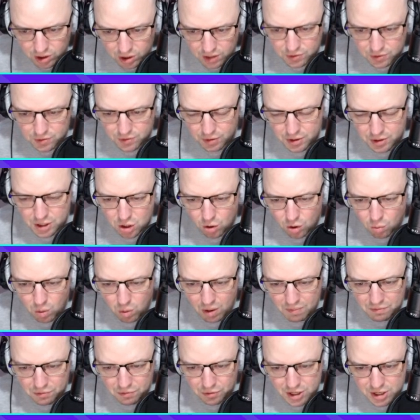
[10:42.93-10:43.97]
if you've only got
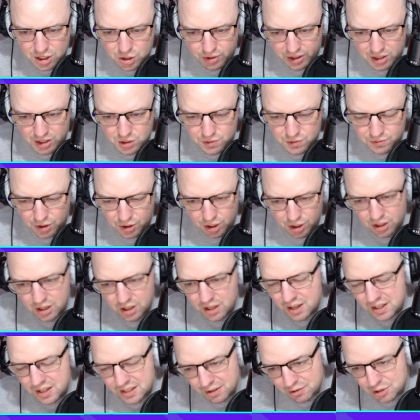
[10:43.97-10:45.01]
one free transfer.
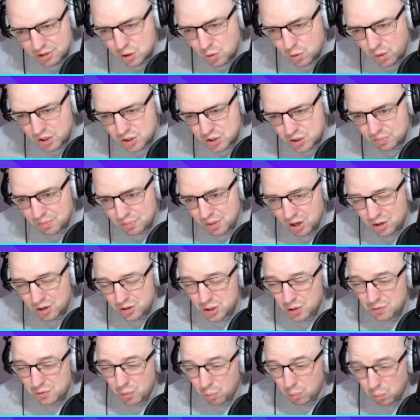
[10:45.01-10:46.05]
There is question marks
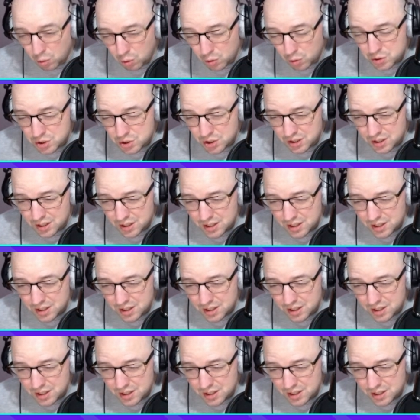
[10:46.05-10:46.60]
over Ward.